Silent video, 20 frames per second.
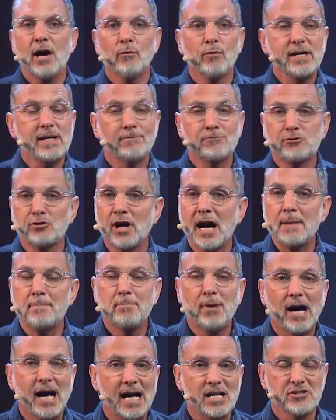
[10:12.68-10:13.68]
And we have
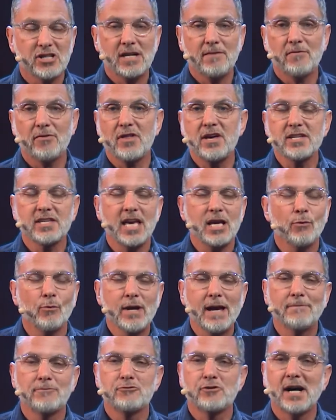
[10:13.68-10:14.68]
tried positive thinking.
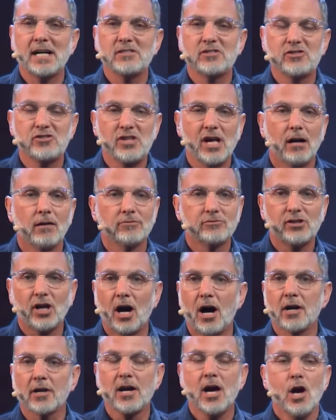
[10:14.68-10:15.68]
We have tried
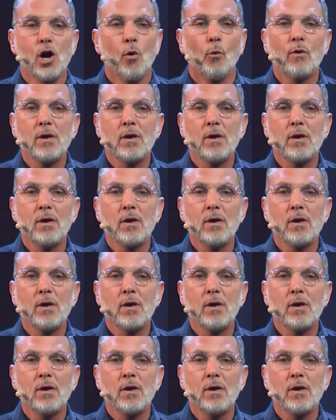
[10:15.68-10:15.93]
self-talk.